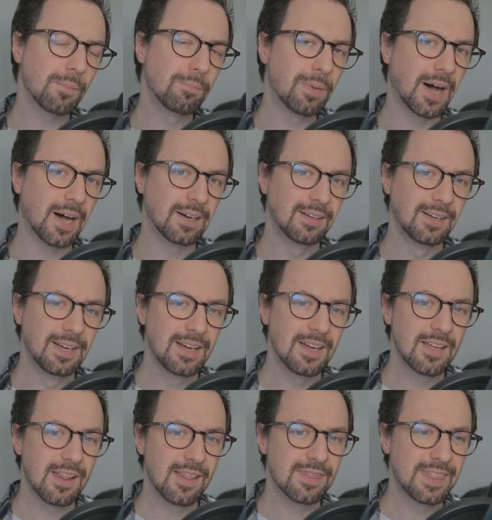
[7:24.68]
But
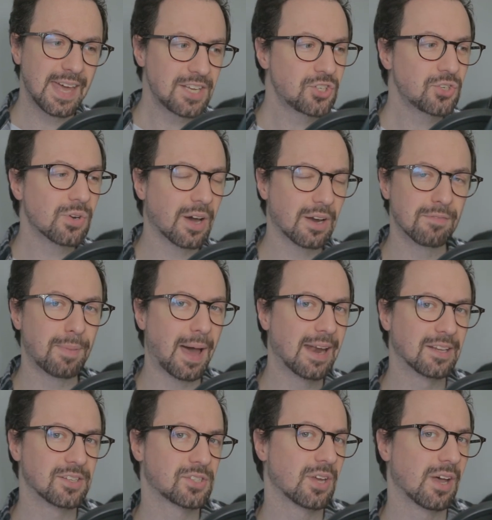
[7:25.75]
there's your kind of
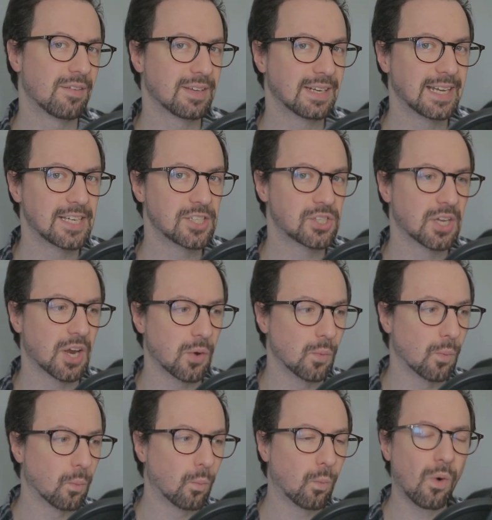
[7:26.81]
balance of at least you know
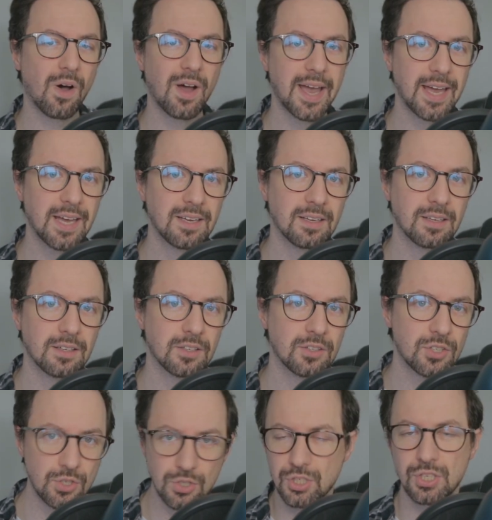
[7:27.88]
why
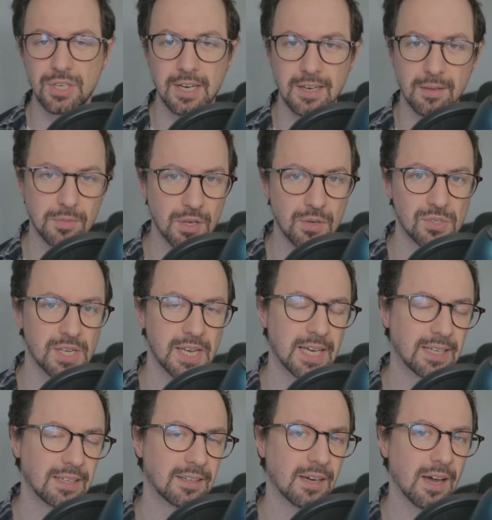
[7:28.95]
you should end up
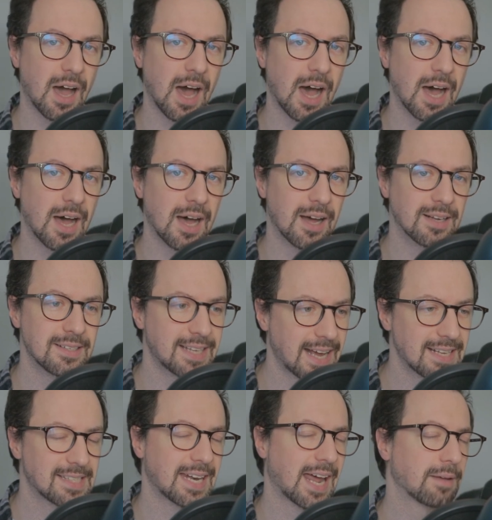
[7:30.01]
using uh,
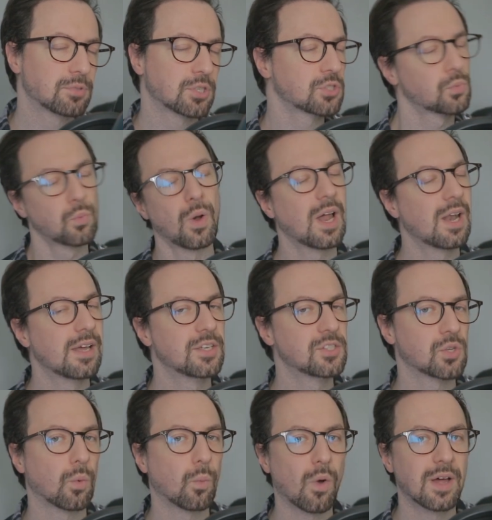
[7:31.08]
dating apps as well
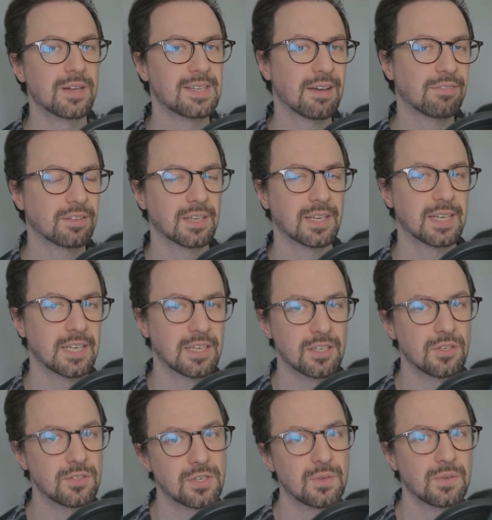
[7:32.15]
as why definitely
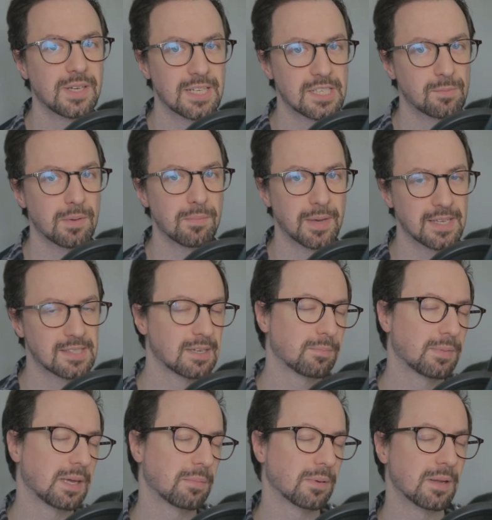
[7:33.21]
you do need to be meeting
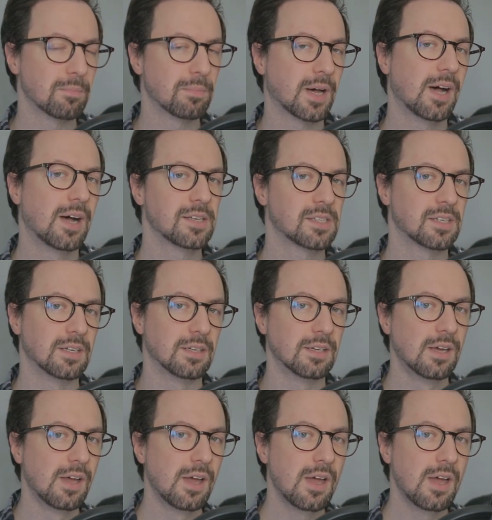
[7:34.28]
people in person